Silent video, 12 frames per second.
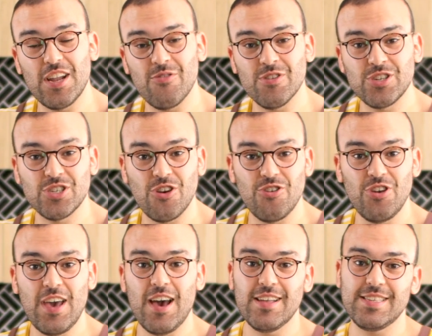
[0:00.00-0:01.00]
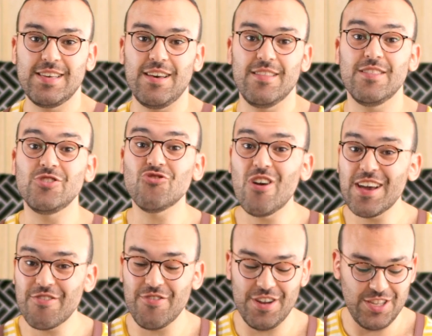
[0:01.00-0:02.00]
I want to show you how to get the dry
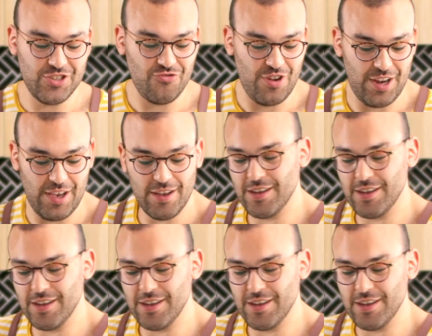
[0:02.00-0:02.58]
ingredients ready.